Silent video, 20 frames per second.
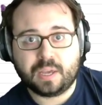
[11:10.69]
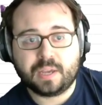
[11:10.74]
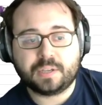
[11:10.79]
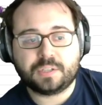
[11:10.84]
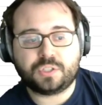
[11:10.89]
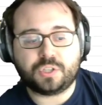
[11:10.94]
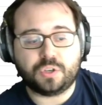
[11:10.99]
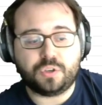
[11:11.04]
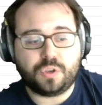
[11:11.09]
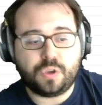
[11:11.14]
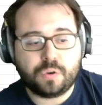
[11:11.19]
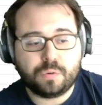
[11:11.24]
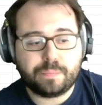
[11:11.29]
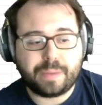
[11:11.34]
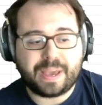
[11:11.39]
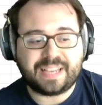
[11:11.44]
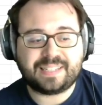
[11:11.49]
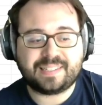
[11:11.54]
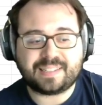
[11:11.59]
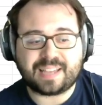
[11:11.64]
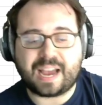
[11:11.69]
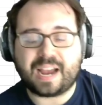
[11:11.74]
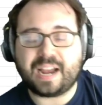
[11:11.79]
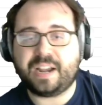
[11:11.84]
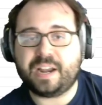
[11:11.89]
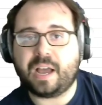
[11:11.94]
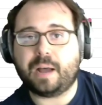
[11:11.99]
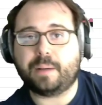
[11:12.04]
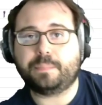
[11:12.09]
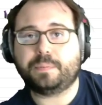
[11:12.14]
So you may sign
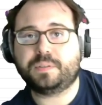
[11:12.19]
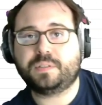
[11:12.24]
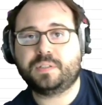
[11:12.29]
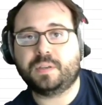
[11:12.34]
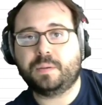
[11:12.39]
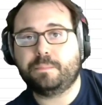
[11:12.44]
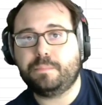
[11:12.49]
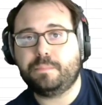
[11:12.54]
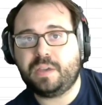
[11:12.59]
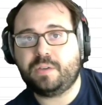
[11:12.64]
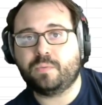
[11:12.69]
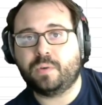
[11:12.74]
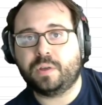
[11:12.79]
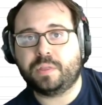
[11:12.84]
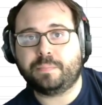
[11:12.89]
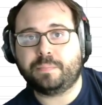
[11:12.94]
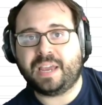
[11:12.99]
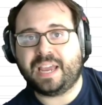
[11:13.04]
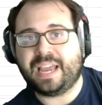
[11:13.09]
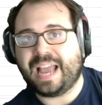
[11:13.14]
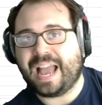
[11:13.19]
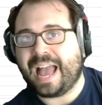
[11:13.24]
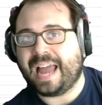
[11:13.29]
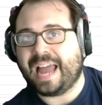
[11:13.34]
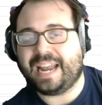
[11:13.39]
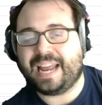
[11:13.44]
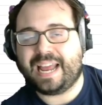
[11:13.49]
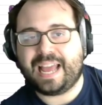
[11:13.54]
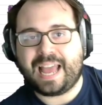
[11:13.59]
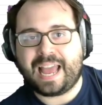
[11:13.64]
up to meet with me
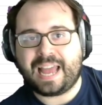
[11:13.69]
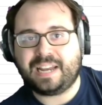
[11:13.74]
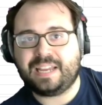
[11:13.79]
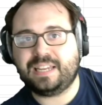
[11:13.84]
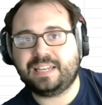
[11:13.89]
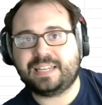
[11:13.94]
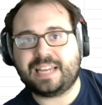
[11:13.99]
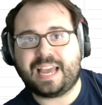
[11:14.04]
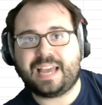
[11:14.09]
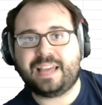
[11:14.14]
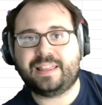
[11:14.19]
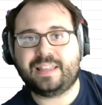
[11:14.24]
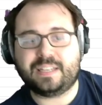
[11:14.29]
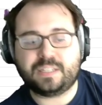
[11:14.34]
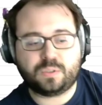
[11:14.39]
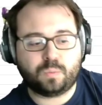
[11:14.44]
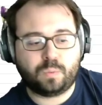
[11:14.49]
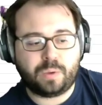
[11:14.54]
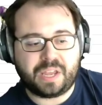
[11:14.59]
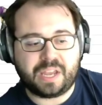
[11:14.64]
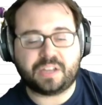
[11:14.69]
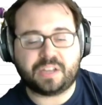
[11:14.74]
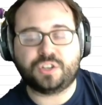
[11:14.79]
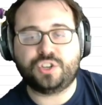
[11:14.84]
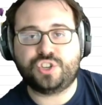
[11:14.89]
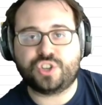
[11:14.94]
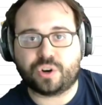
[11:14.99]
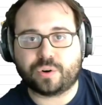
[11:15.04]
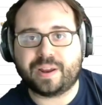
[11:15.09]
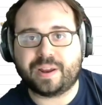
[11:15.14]
at any day this week
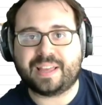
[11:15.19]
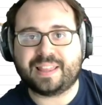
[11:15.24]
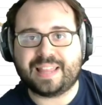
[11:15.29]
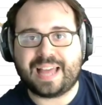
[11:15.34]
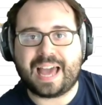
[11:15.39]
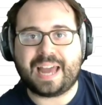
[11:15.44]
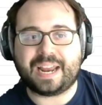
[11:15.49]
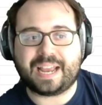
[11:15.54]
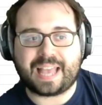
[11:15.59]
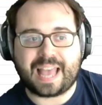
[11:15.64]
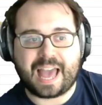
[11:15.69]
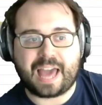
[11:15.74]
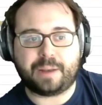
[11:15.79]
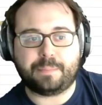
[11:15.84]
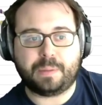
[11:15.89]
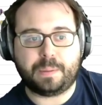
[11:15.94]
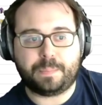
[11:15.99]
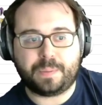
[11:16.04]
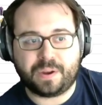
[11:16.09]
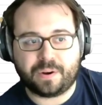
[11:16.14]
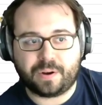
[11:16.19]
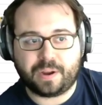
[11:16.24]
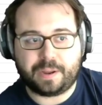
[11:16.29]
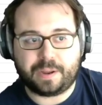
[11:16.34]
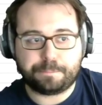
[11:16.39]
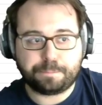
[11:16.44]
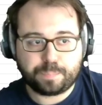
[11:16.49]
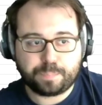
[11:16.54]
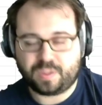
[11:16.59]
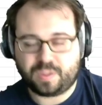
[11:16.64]
during that academy period.
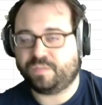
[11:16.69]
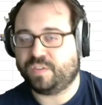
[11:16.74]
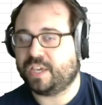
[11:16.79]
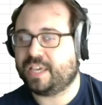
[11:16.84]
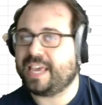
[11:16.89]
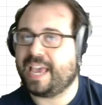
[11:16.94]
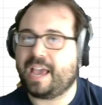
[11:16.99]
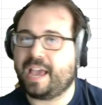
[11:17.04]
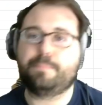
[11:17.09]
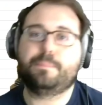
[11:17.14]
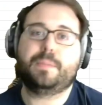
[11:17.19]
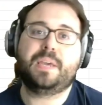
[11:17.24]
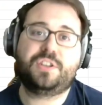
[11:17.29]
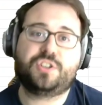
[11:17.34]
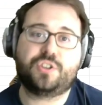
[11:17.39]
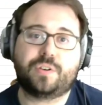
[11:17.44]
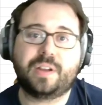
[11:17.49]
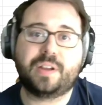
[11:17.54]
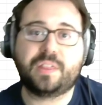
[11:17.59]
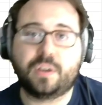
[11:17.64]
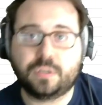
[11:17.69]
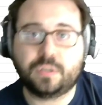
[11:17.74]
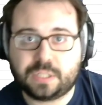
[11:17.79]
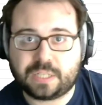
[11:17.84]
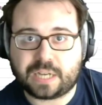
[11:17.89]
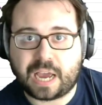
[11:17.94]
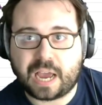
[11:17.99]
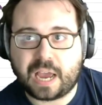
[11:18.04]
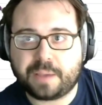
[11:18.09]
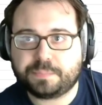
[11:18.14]
If you can't meet during those
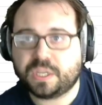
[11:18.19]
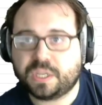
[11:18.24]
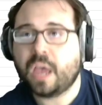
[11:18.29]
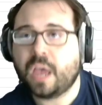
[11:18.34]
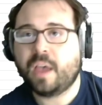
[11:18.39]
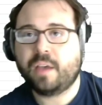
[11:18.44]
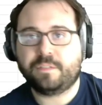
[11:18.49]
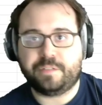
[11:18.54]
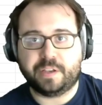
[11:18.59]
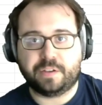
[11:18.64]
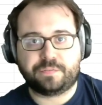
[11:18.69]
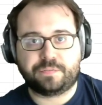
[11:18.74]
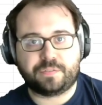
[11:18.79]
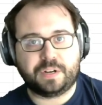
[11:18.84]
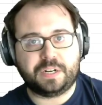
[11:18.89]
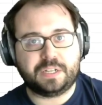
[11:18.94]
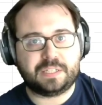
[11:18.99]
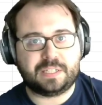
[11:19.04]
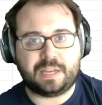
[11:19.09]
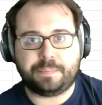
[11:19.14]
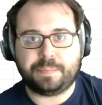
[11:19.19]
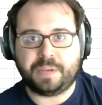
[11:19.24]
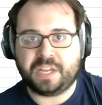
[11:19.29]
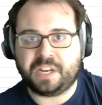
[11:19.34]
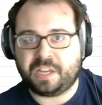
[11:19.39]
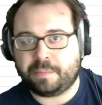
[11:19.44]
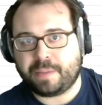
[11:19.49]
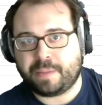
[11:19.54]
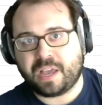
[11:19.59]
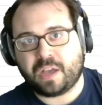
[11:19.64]
times, feel free to send me an
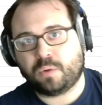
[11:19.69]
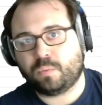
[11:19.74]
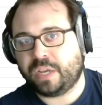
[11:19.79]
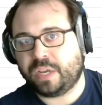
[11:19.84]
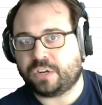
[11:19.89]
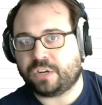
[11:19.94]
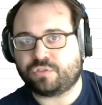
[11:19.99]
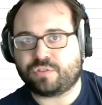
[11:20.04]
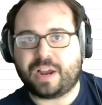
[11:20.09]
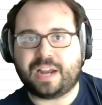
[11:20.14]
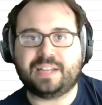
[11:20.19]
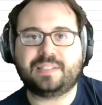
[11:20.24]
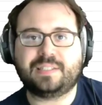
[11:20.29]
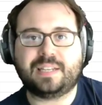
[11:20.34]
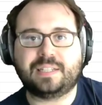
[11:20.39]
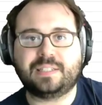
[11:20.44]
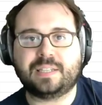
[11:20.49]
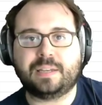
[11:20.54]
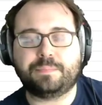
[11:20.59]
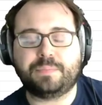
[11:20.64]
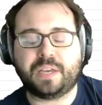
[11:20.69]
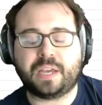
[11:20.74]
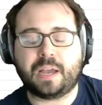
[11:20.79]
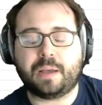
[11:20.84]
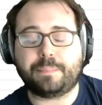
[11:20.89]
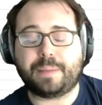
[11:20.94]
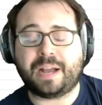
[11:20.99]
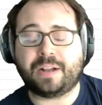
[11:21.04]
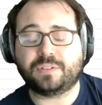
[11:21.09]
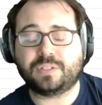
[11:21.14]
email and we could try to set something
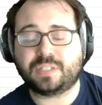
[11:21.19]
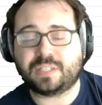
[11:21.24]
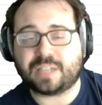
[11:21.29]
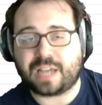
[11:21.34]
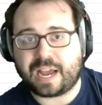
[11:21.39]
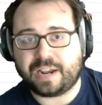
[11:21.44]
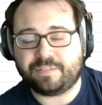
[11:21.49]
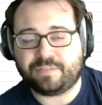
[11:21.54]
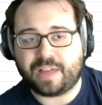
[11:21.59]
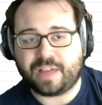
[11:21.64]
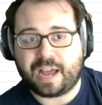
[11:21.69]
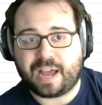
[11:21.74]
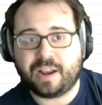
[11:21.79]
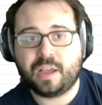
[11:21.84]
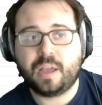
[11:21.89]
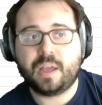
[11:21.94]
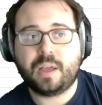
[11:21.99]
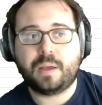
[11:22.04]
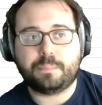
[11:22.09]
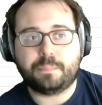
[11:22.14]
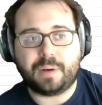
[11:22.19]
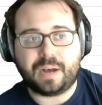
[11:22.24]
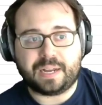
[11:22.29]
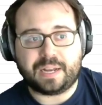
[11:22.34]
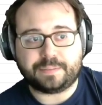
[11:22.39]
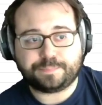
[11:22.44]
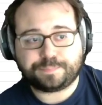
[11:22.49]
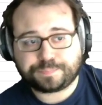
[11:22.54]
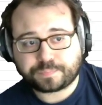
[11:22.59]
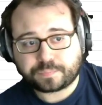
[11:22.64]
up outside of that.
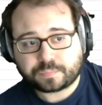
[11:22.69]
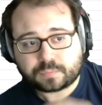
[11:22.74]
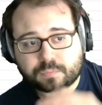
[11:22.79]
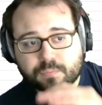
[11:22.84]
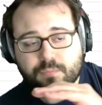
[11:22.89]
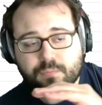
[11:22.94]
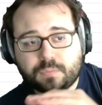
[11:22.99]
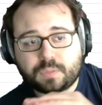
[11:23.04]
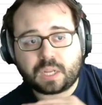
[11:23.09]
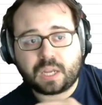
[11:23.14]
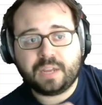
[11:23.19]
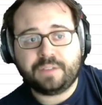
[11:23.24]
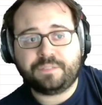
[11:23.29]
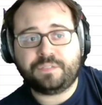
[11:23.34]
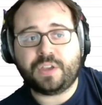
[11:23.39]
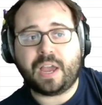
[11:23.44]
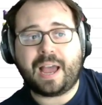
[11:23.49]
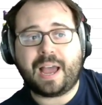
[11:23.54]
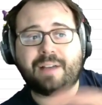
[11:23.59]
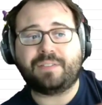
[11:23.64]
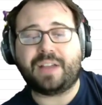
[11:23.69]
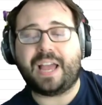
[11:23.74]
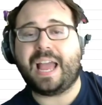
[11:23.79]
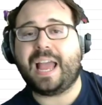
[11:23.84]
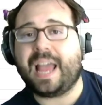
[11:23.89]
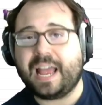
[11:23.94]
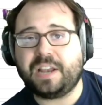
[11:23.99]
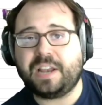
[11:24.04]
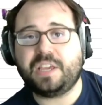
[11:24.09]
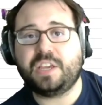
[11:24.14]
But if you have
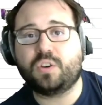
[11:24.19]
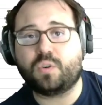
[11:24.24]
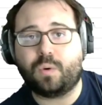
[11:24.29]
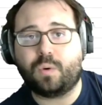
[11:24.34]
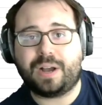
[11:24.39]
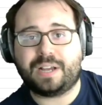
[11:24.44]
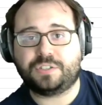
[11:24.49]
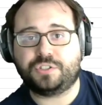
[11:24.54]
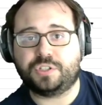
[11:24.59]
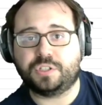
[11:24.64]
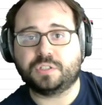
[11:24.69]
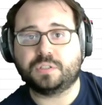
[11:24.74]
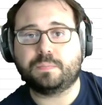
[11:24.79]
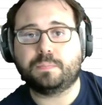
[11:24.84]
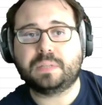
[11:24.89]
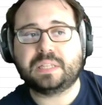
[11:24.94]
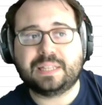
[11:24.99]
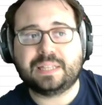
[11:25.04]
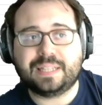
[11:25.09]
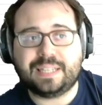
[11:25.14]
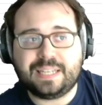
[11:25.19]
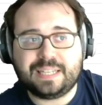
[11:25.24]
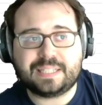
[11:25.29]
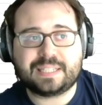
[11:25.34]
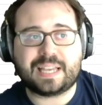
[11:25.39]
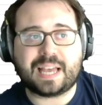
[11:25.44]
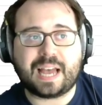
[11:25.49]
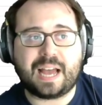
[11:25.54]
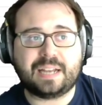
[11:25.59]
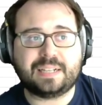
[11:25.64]
any questions, please
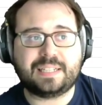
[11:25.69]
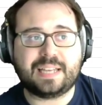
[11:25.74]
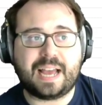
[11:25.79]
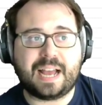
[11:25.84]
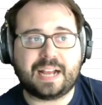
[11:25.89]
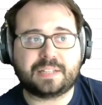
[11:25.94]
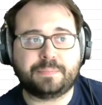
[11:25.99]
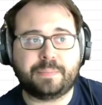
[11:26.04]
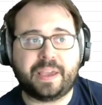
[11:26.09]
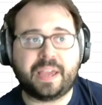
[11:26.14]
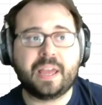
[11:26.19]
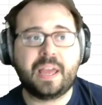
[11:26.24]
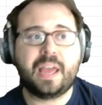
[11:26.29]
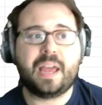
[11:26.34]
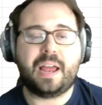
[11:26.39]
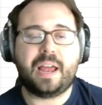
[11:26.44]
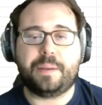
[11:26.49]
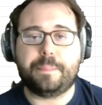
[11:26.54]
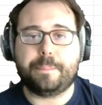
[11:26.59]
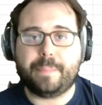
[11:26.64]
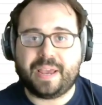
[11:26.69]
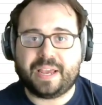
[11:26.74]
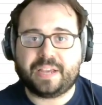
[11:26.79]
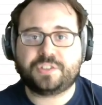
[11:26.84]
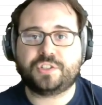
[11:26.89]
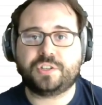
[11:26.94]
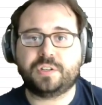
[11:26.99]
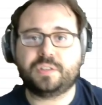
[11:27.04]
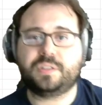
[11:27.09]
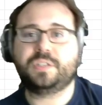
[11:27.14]
contact me and make
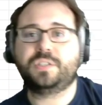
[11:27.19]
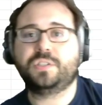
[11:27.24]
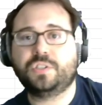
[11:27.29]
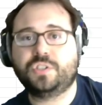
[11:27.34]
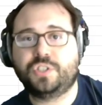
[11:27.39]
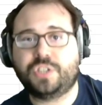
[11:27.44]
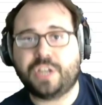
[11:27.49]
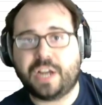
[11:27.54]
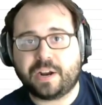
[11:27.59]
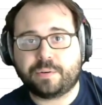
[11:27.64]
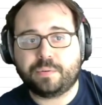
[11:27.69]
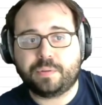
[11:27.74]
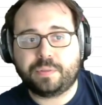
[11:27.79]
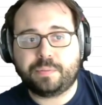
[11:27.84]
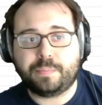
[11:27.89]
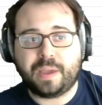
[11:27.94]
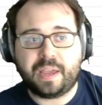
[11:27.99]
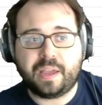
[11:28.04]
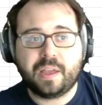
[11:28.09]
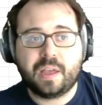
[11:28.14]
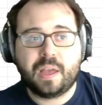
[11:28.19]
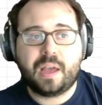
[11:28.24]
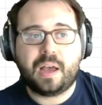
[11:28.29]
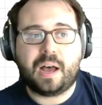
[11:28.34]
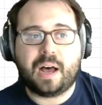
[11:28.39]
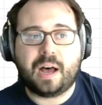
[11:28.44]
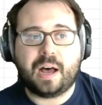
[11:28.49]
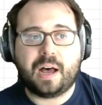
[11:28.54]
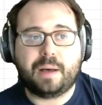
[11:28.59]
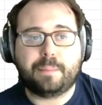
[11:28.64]
sure this is shared with me
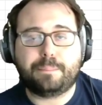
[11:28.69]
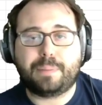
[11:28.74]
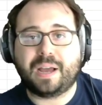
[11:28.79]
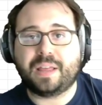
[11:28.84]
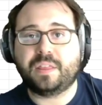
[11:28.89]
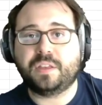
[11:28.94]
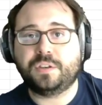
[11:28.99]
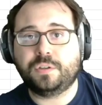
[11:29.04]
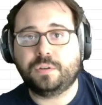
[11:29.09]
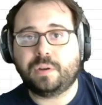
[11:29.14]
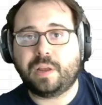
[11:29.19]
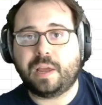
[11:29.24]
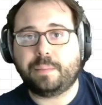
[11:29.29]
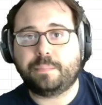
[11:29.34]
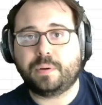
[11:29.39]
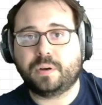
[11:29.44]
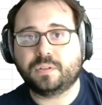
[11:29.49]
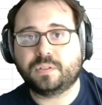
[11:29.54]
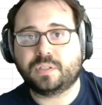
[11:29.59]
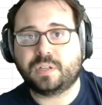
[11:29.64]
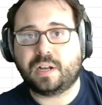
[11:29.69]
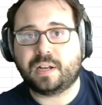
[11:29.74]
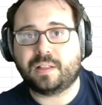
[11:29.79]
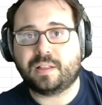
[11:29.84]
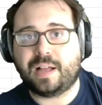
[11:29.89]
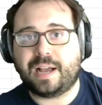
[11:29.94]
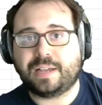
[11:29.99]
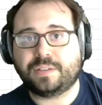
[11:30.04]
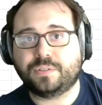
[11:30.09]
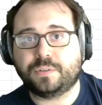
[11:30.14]
by the due date posted on
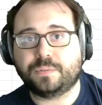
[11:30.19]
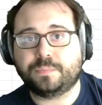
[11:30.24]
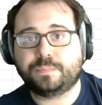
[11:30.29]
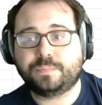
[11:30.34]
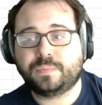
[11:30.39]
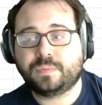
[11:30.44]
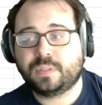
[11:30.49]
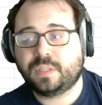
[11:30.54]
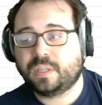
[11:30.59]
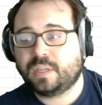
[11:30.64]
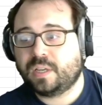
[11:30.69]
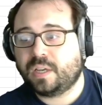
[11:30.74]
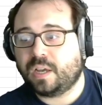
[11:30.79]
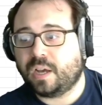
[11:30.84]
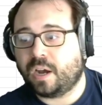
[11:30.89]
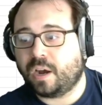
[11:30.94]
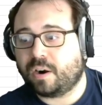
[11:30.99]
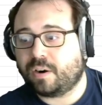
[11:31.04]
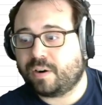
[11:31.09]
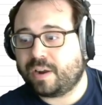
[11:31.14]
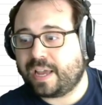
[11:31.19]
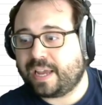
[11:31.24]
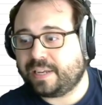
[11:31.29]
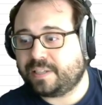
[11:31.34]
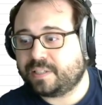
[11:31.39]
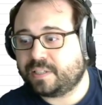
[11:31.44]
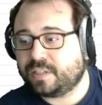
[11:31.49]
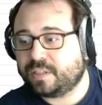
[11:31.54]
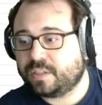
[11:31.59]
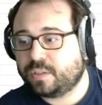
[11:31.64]
Classroom. All right.